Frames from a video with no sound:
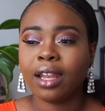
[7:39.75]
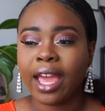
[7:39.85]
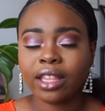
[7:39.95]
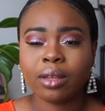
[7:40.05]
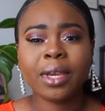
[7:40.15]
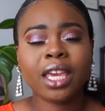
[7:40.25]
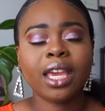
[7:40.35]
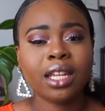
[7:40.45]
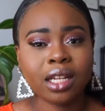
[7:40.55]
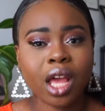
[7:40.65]
at the
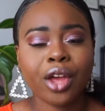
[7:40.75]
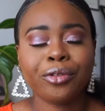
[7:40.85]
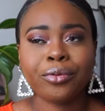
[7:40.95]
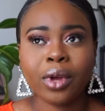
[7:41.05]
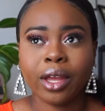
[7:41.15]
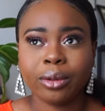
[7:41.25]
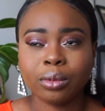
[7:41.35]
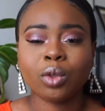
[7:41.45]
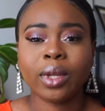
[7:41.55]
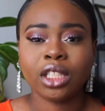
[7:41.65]
beginning of um,
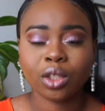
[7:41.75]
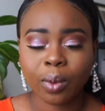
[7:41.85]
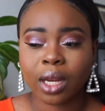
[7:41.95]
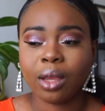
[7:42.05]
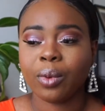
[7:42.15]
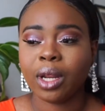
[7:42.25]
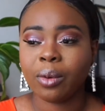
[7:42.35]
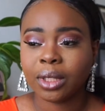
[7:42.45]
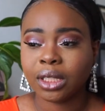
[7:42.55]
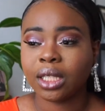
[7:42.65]
twenty twenty when I
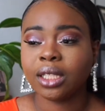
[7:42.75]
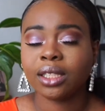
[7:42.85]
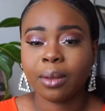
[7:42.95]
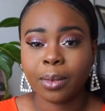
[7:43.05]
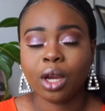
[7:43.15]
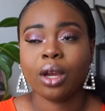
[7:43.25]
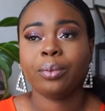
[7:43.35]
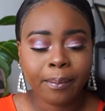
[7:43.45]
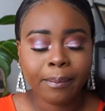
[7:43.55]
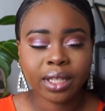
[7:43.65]
went to this seminar,
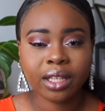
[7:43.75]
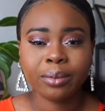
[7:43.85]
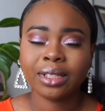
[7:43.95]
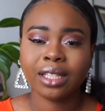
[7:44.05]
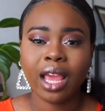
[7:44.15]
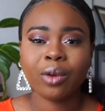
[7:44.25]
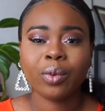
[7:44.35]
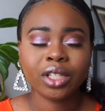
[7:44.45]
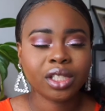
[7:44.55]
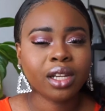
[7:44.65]
but there was like,
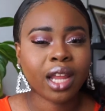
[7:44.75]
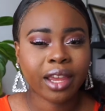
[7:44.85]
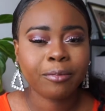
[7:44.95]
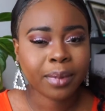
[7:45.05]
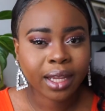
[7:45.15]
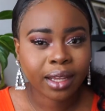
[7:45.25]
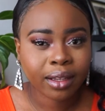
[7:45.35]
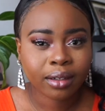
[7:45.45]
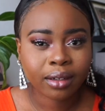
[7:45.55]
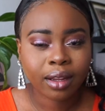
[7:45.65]
what is your life
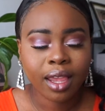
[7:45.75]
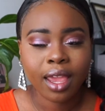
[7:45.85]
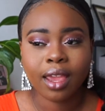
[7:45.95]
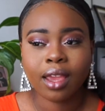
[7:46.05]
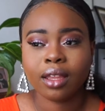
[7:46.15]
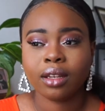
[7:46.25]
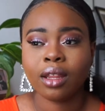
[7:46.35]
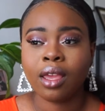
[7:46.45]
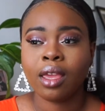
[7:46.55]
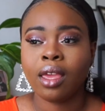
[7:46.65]
plan? And
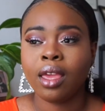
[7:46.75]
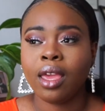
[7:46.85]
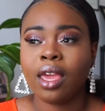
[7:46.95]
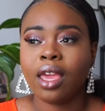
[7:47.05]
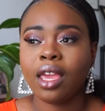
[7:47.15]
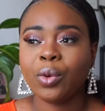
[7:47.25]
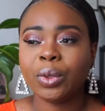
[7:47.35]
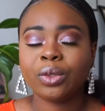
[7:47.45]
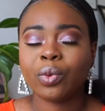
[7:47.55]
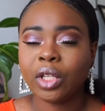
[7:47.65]
it
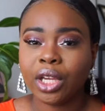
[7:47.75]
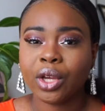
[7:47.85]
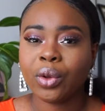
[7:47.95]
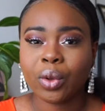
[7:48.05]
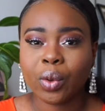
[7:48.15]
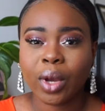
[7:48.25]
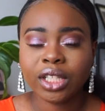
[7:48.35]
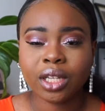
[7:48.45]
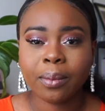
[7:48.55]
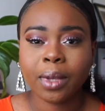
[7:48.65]
was really a good
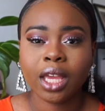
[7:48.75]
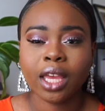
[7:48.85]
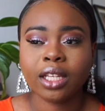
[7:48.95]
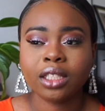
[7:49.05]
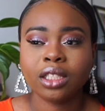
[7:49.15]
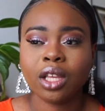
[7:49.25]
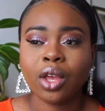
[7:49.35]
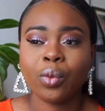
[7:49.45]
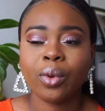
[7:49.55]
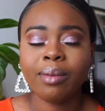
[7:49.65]
question, because
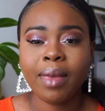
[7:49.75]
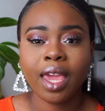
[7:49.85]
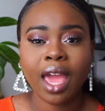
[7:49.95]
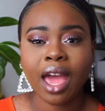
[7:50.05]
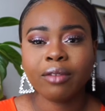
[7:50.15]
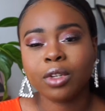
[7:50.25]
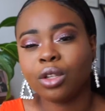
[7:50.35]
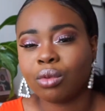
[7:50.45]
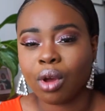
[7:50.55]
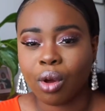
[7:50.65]
we may have
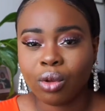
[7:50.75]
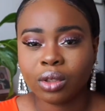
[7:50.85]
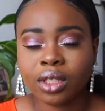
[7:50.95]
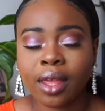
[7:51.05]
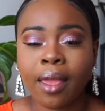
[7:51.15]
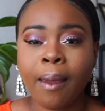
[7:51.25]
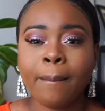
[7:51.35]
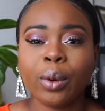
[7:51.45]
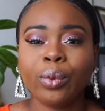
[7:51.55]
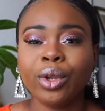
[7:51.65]
little goals,
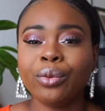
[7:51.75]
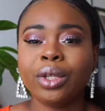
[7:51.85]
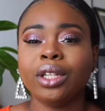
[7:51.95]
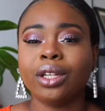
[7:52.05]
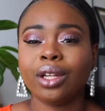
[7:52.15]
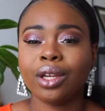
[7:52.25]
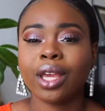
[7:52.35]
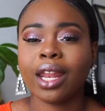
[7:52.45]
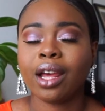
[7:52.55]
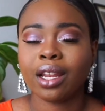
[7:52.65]
but we don't really
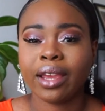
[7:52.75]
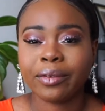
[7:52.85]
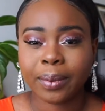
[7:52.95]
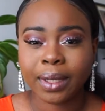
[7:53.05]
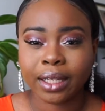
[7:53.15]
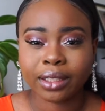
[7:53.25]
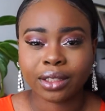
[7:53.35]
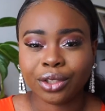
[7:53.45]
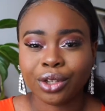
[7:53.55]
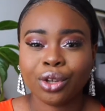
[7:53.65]
look at our life plan.
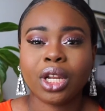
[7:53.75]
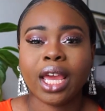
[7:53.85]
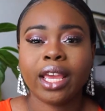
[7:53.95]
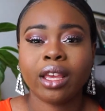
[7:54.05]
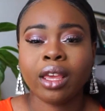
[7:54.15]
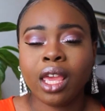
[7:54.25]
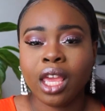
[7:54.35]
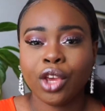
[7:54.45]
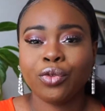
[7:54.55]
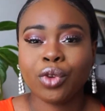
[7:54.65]
You know, like,
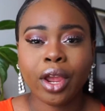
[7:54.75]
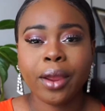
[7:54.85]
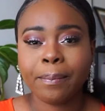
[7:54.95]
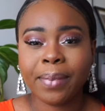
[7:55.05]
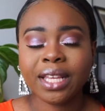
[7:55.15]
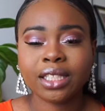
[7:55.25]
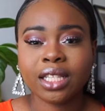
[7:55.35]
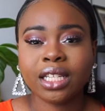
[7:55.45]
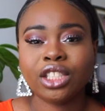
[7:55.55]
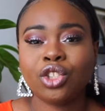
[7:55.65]
if you're in
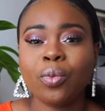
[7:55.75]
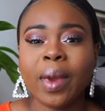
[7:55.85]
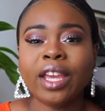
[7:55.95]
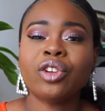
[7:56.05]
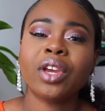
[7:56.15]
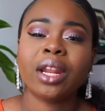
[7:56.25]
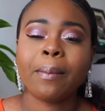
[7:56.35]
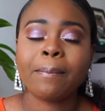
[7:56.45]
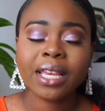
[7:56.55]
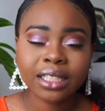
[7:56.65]
business, you might create a
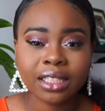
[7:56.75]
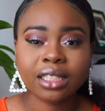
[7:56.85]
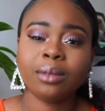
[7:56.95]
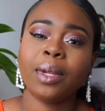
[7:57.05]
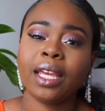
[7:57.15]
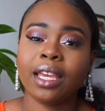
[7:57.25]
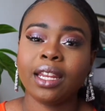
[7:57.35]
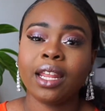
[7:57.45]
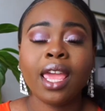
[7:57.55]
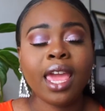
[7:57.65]
business
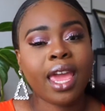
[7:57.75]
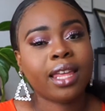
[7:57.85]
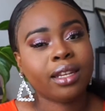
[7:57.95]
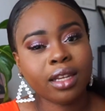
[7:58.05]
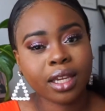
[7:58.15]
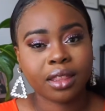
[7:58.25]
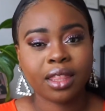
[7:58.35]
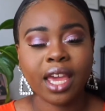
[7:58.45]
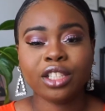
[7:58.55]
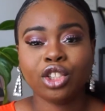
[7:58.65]
plan and look at
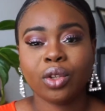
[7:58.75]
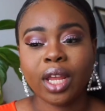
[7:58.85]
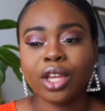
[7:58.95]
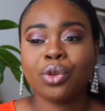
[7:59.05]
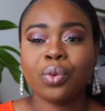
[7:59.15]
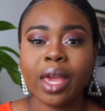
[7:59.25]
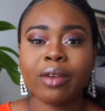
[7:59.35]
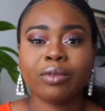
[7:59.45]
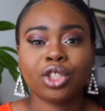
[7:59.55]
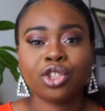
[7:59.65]
that so that you
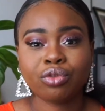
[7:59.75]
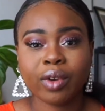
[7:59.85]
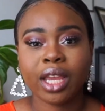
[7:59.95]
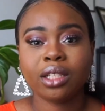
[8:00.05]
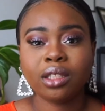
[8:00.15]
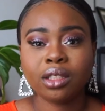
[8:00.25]
have a straight,